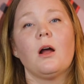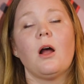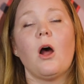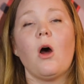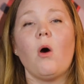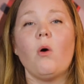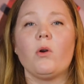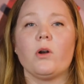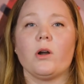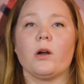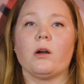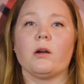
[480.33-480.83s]

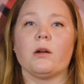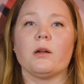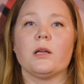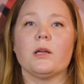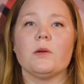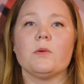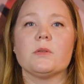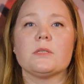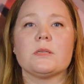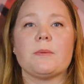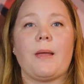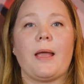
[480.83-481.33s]
owner.
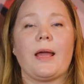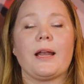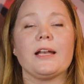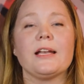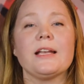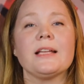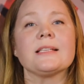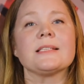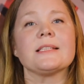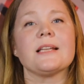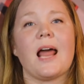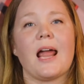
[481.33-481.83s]
It was a man in
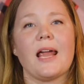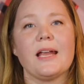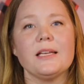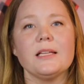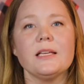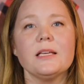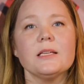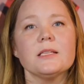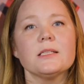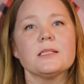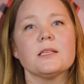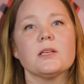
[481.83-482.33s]
his
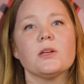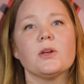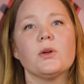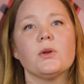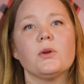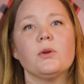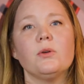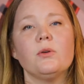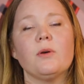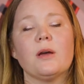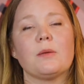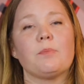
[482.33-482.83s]
90s
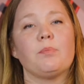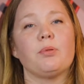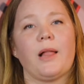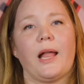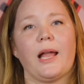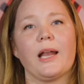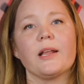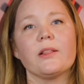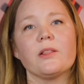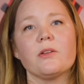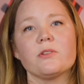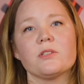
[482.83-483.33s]
who had
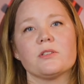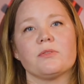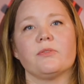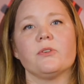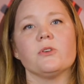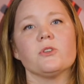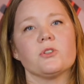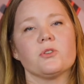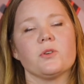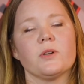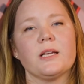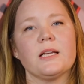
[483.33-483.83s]
planted those
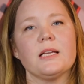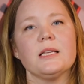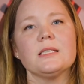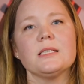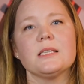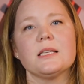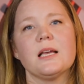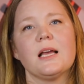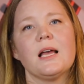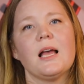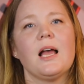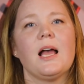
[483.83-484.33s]
fruit
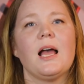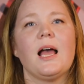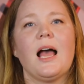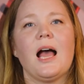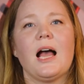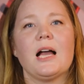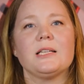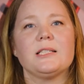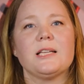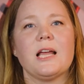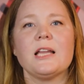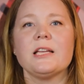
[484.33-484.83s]
trees,
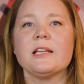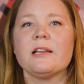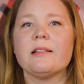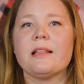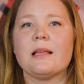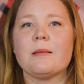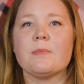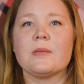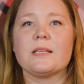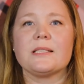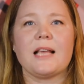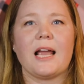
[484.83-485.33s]
had tended
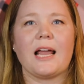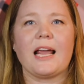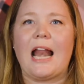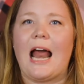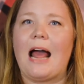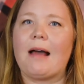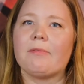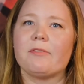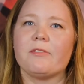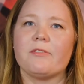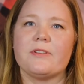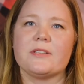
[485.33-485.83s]
them the second
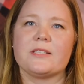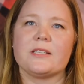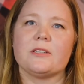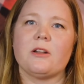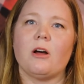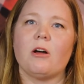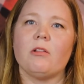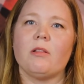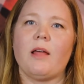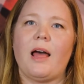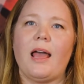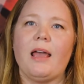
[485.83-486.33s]
half of his
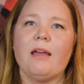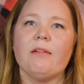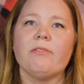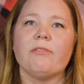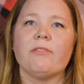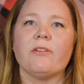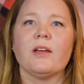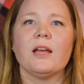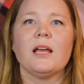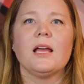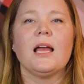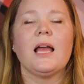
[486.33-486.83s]
adult
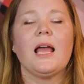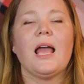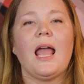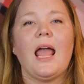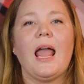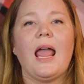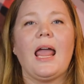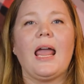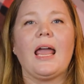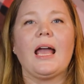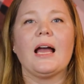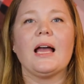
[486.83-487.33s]
life,
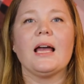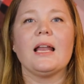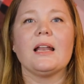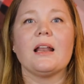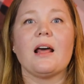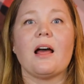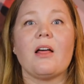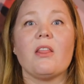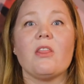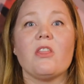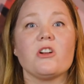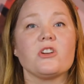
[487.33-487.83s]
and
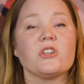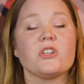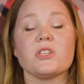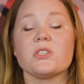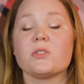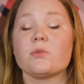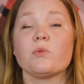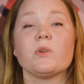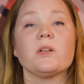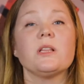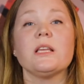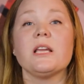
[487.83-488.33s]
they're
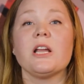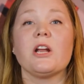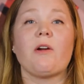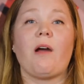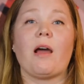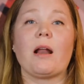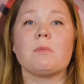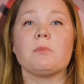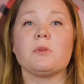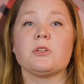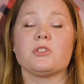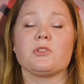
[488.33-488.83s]
just really
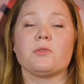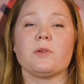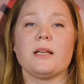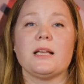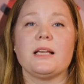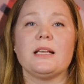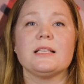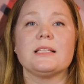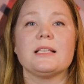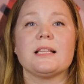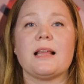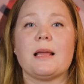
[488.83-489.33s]
incredible
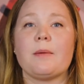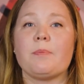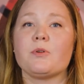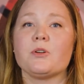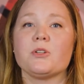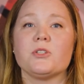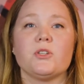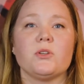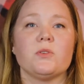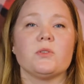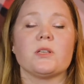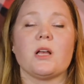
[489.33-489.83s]
trees. They
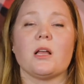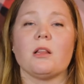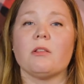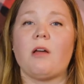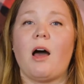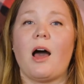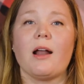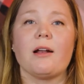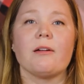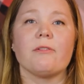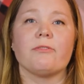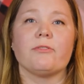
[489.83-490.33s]
produce a
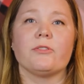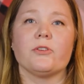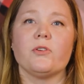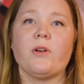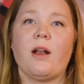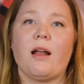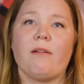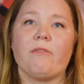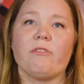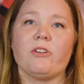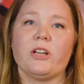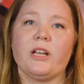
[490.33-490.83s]
lot of fruit
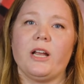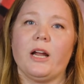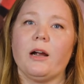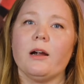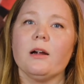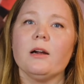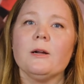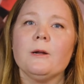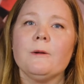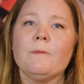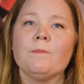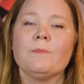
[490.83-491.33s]
every
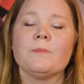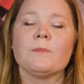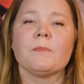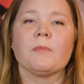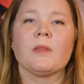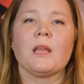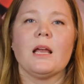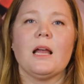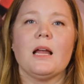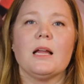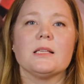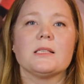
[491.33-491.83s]
year.
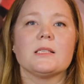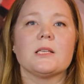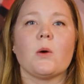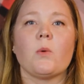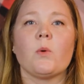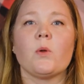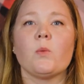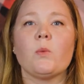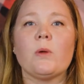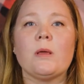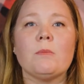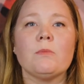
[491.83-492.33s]
And so
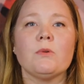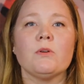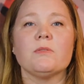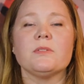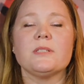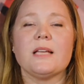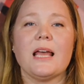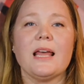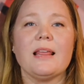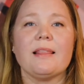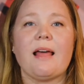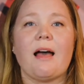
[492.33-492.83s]
when we
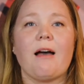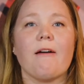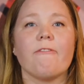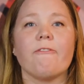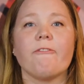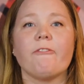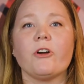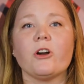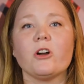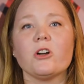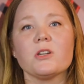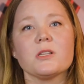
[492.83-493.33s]
moved in
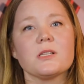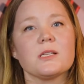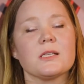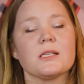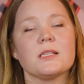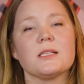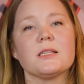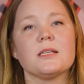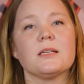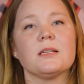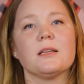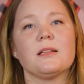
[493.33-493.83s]
that
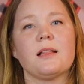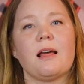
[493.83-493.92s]
first